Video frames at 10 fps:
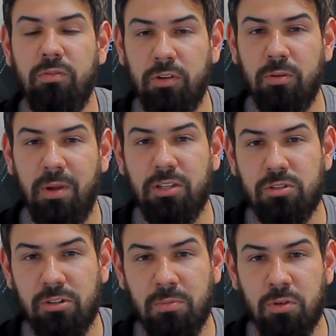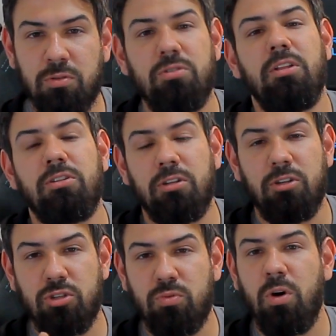for your mainstream user that's going
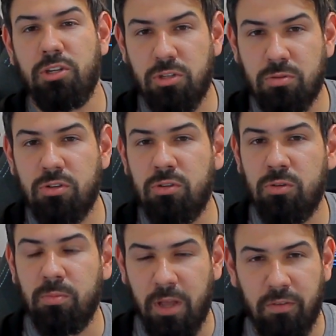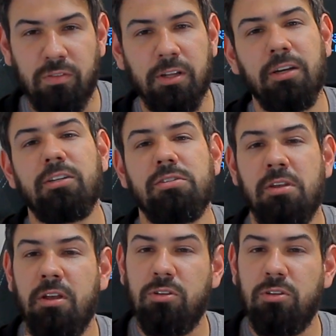to just watch YouTube, Netflix,